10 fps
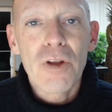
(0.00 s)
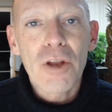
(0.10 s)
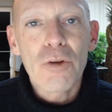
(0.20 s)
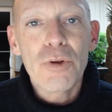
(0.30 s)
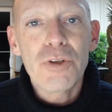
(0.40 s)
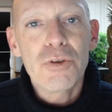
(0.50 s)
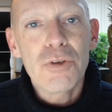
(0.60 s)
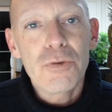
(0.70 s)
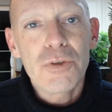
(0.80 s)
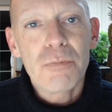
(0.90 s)
not only do
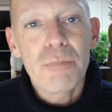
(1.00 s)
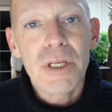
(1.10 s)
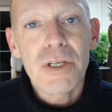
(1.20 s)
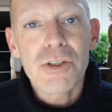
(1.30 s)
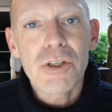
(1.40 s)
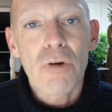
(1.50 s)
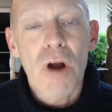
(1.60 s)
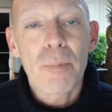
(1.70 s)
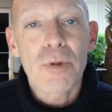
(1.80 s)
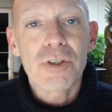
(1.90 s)
you diminish your
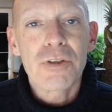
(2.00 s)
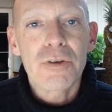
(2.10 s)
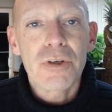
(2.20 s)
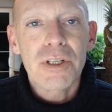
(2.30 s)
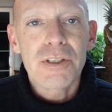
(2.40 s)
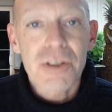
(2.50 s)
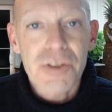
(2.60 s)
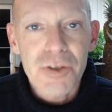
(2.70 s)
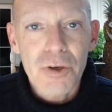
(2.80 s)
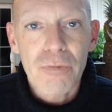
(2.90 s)
opportunity to
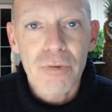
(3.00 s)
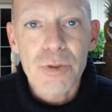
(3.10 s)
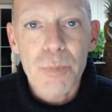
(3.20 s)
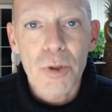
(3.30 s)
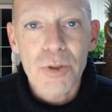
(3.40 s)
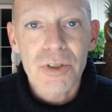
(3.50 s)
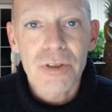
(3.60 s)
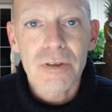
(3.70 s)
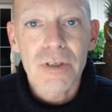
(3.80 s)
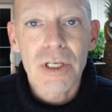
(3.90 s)
serve this
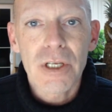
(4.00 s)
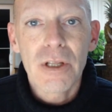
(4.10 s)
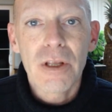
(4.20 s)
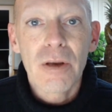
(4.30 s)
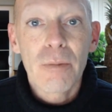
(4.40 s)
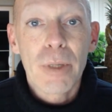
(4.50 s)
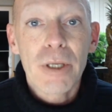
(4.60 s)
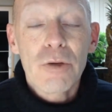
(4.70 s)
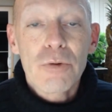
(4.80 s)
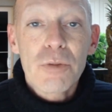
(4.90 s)
person,
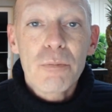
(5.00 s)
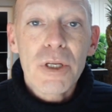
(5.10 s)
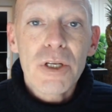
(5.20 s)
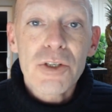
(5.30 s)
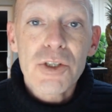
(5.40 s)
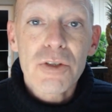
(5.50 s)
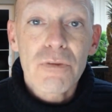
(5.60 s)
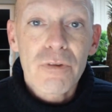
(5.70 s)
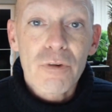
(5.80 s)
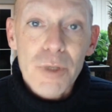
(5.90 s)
but you diminish
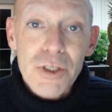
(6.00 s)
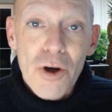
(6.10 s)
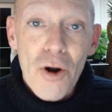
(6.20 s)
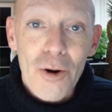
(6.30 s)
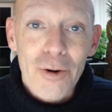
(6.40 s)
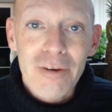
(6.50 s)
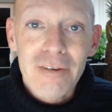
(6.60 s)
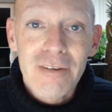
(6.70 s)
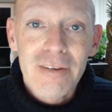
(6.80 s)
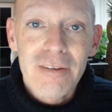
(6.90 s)
the return.
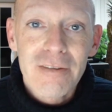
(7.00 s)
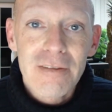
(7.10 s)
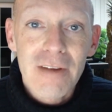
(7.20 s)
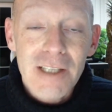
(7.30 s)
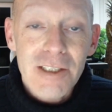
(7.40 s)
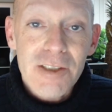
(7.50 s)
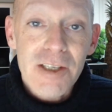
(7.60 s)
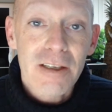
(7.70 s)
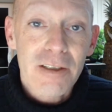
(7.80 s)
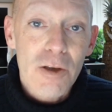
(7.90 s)
As I
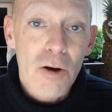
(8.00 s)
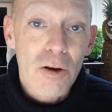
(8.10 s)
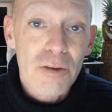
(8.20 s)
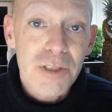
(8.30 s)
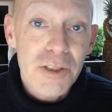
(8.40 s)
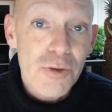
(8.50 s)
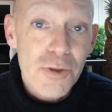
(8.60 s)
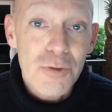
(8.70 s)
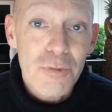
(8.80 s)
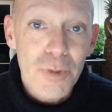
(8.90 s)
said, it's all teacher
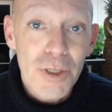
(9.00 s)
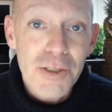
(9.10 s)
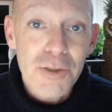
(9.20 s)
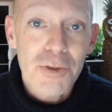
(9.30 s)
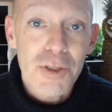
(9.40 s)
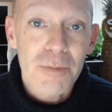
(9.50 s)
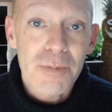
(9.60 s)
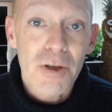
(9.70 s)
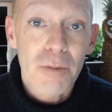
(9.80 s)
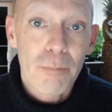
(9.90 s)
student
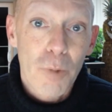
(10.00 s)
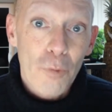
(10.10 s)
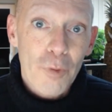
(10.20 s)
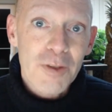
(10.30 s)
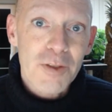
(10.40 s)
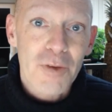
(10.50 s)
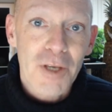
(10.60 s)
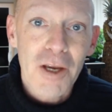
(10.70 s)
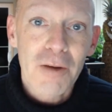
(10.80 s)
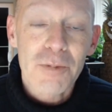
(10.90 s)
relationships on both ends of the
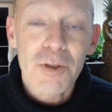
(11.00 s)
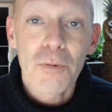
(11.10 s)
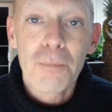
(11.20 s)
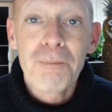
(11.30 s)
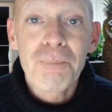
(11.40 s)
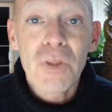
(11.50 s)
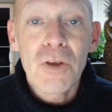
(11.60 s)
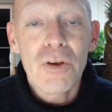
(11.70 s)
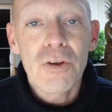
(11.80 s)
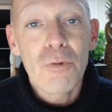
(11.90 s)
game. So
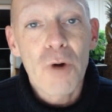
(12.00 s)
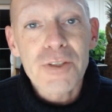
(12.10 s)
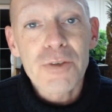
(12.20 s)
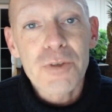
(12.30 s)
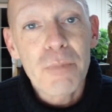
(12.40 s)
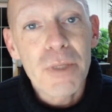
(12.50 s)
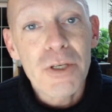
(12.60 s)
you, you also